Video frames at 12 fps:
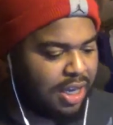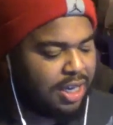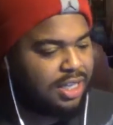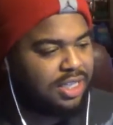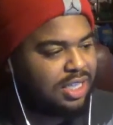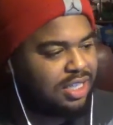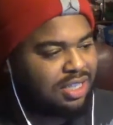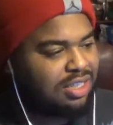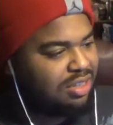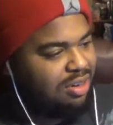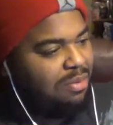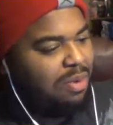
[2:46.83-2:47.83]
It's
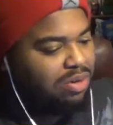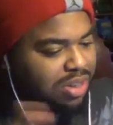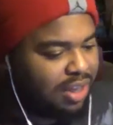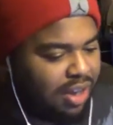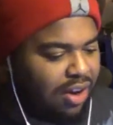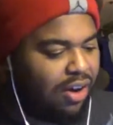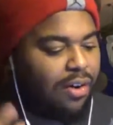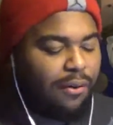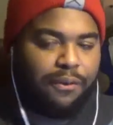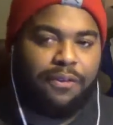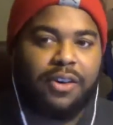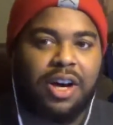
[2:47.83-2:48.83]
just mostly all
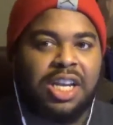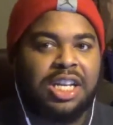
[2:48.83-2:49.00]
fun